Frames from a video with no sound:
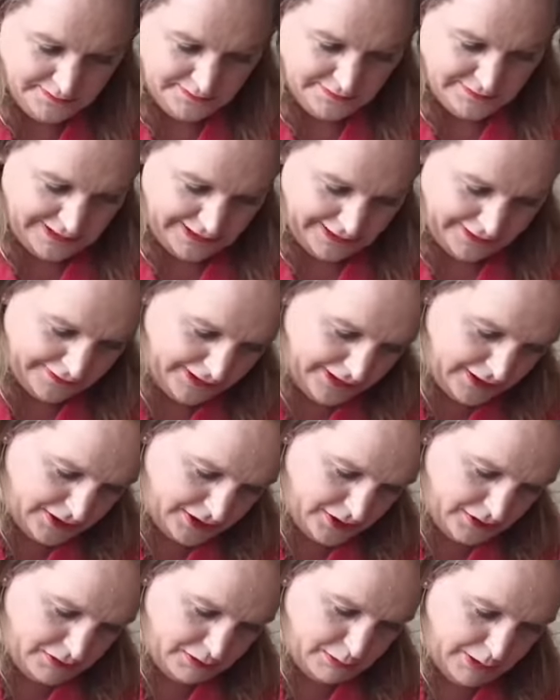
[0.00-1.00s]
Now let's
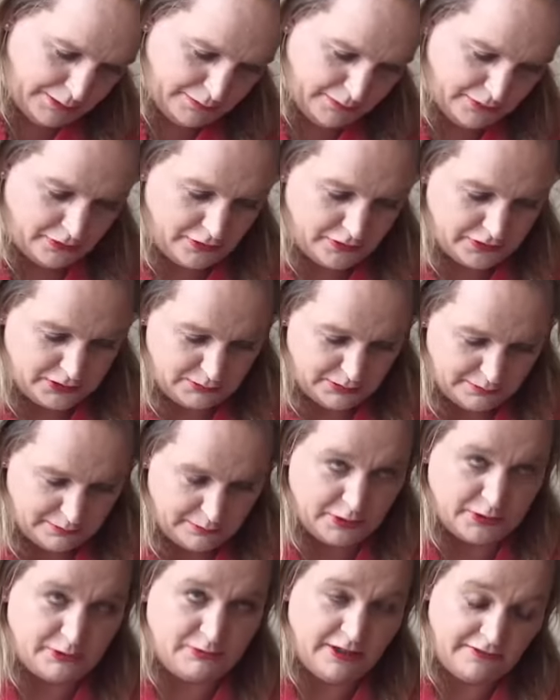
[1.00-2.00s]
just remember, I've got to remember
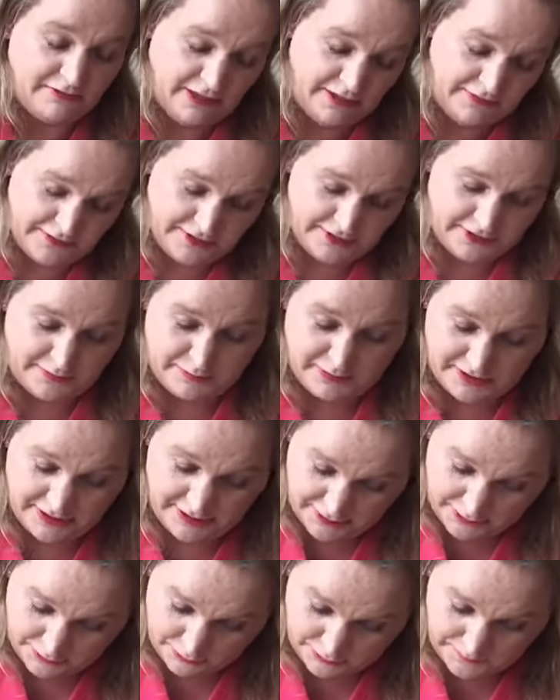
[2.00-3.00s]
which way around this.
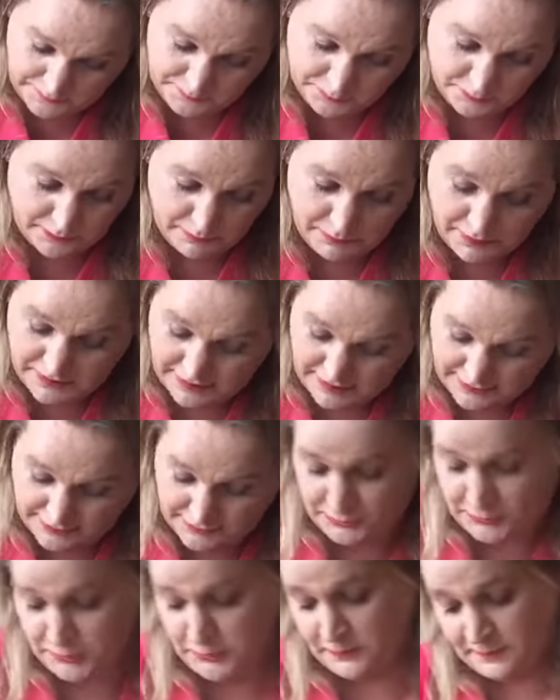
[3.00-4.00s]
Potato 1, potato
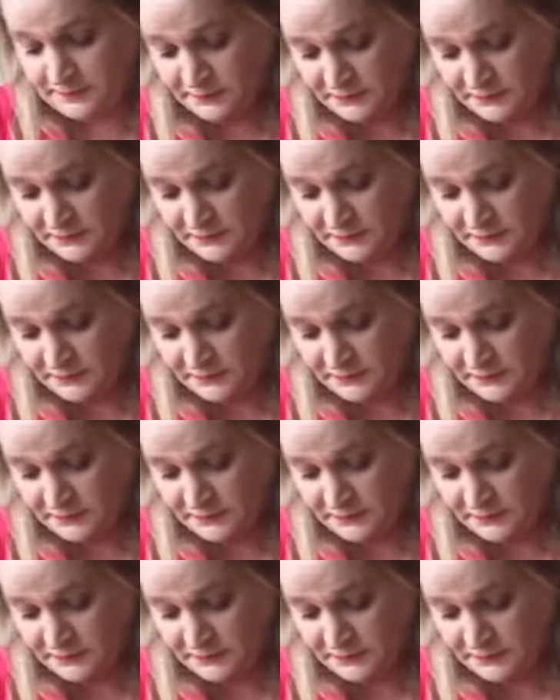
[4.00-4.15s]
2.